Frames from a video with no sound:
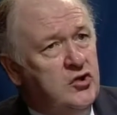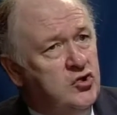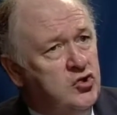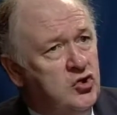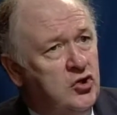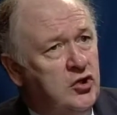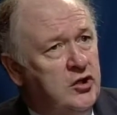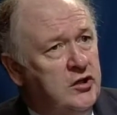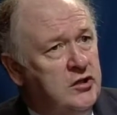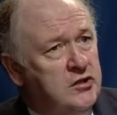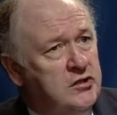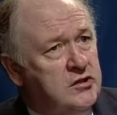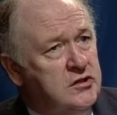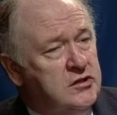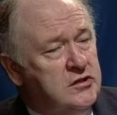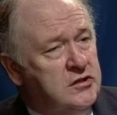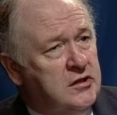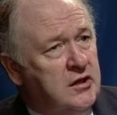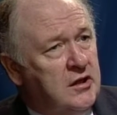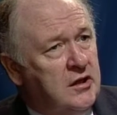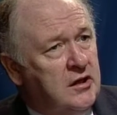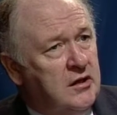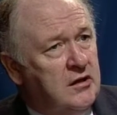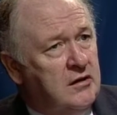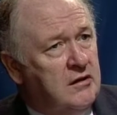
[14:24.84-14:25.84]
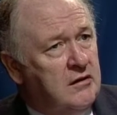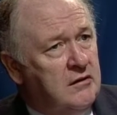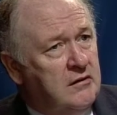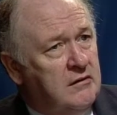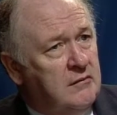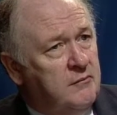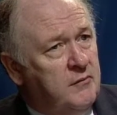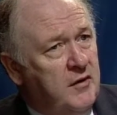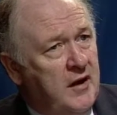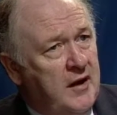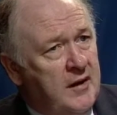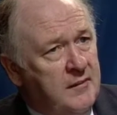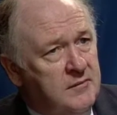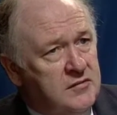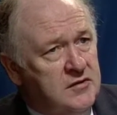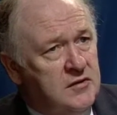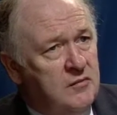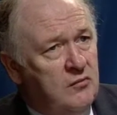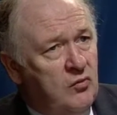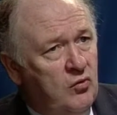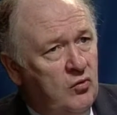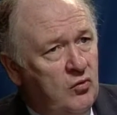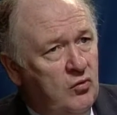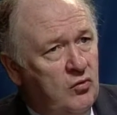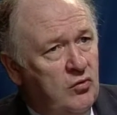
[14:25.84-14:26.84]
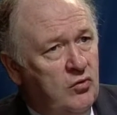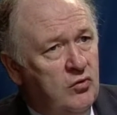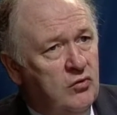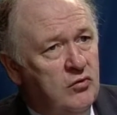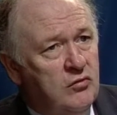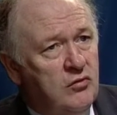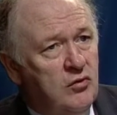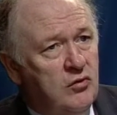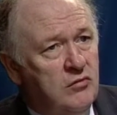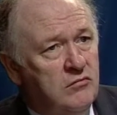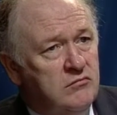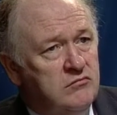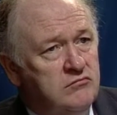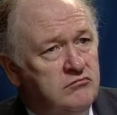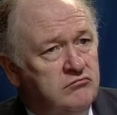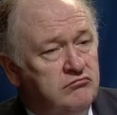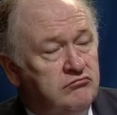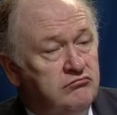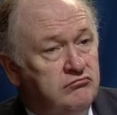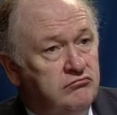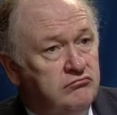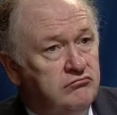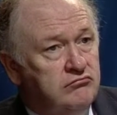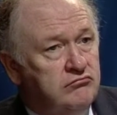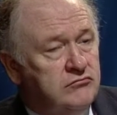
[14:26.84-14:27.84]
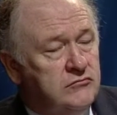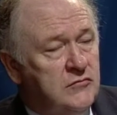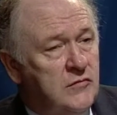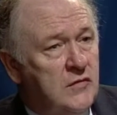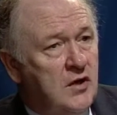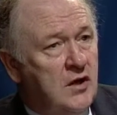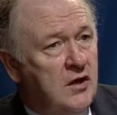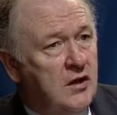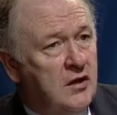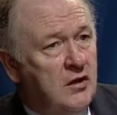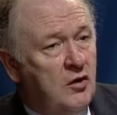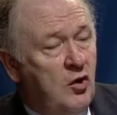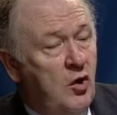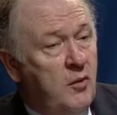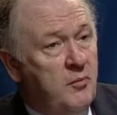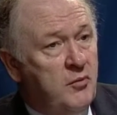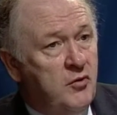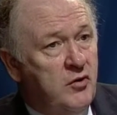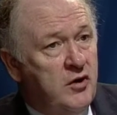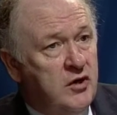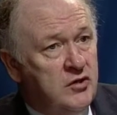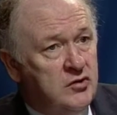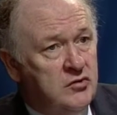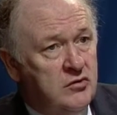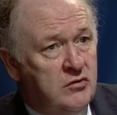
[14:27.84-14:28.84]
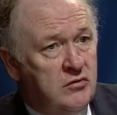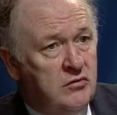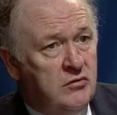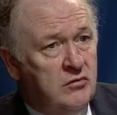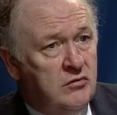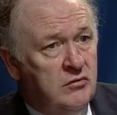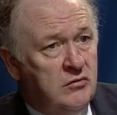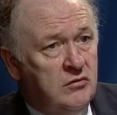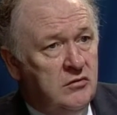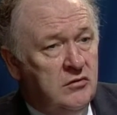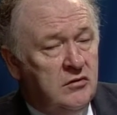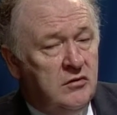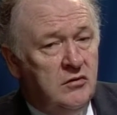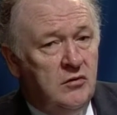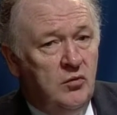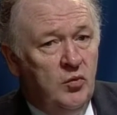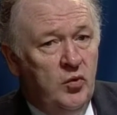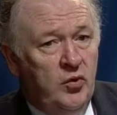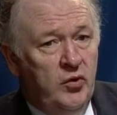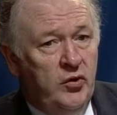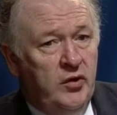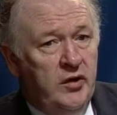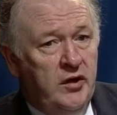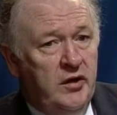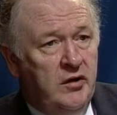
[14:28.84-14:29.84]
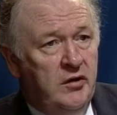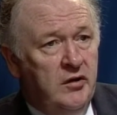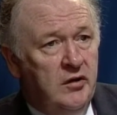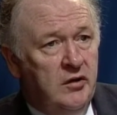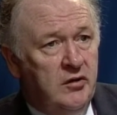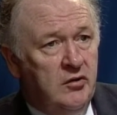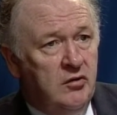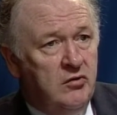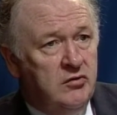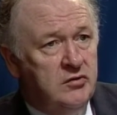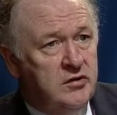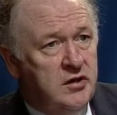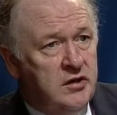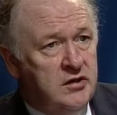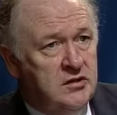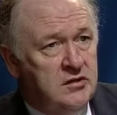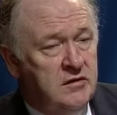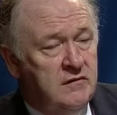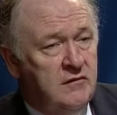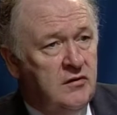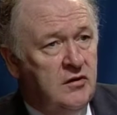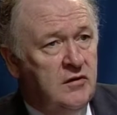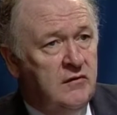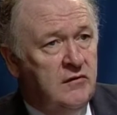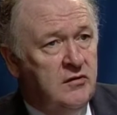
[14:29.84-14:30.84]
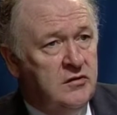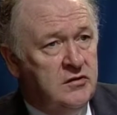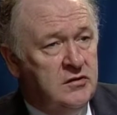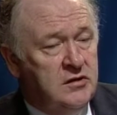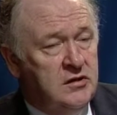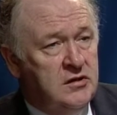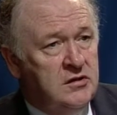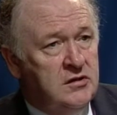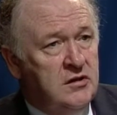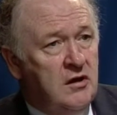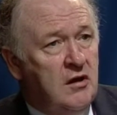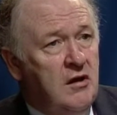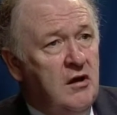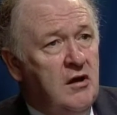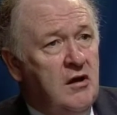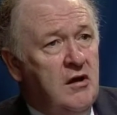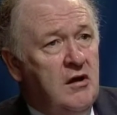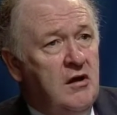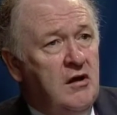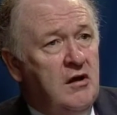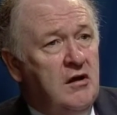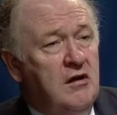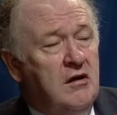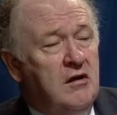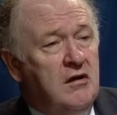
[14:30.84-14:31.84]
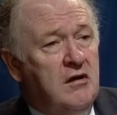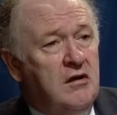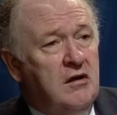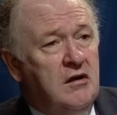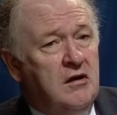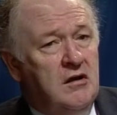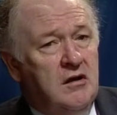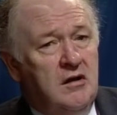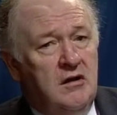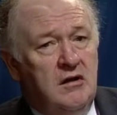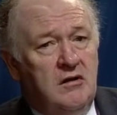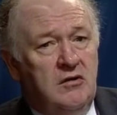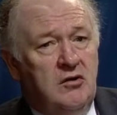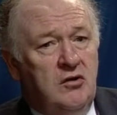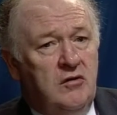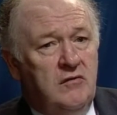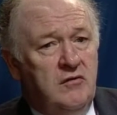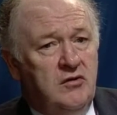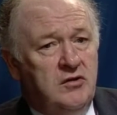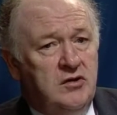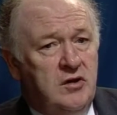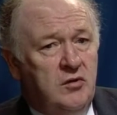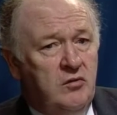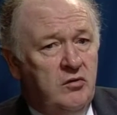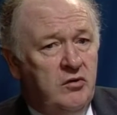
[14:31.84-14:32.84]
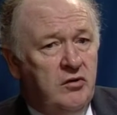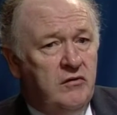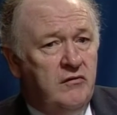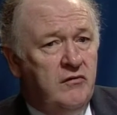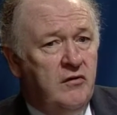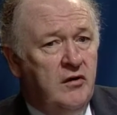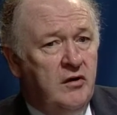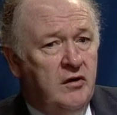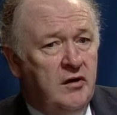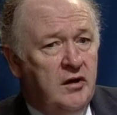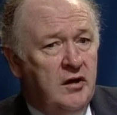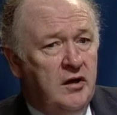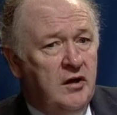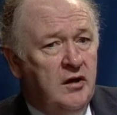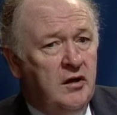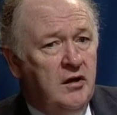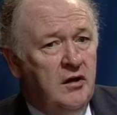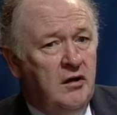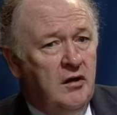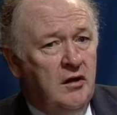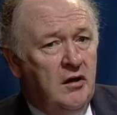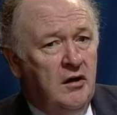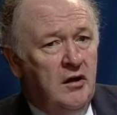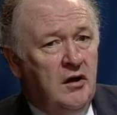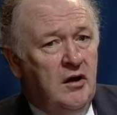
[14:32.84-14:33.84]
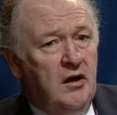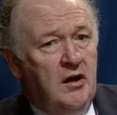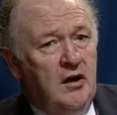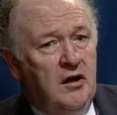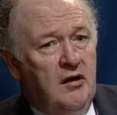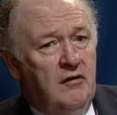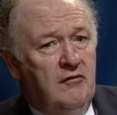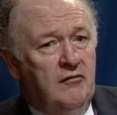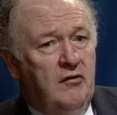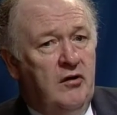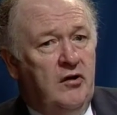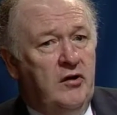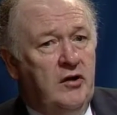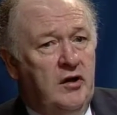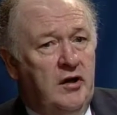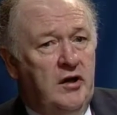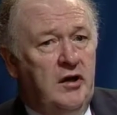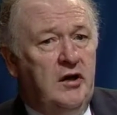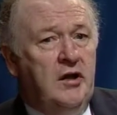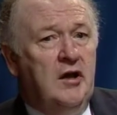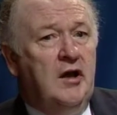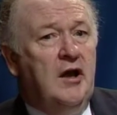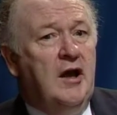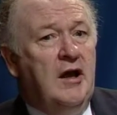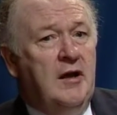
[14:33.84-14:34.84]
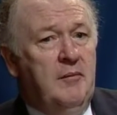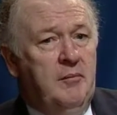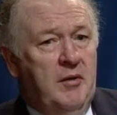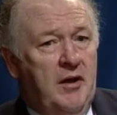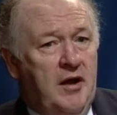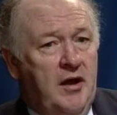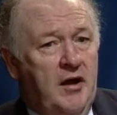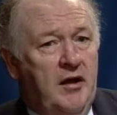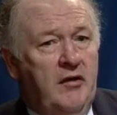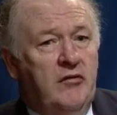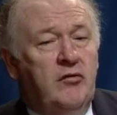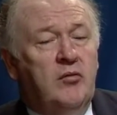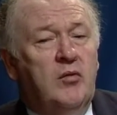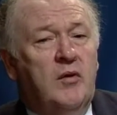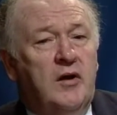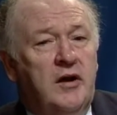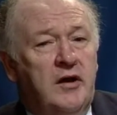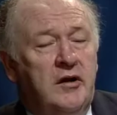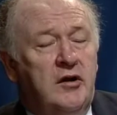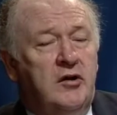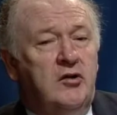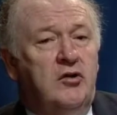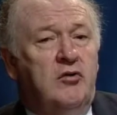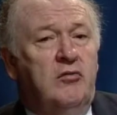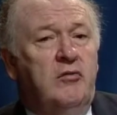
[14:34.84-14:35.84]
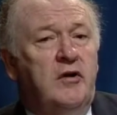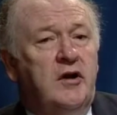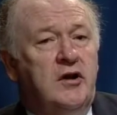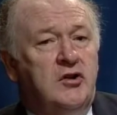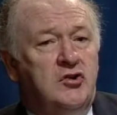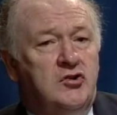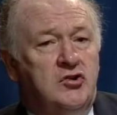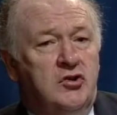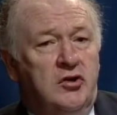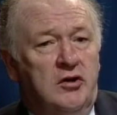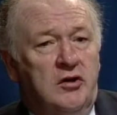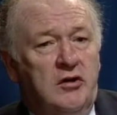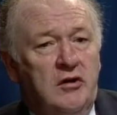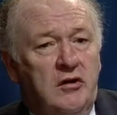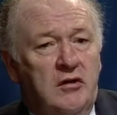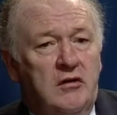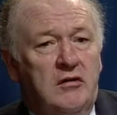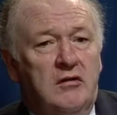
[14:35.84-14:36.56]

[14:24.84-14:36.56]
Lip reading: is perhaps a more operational word in the context of universities. University work finding a pathway and a direction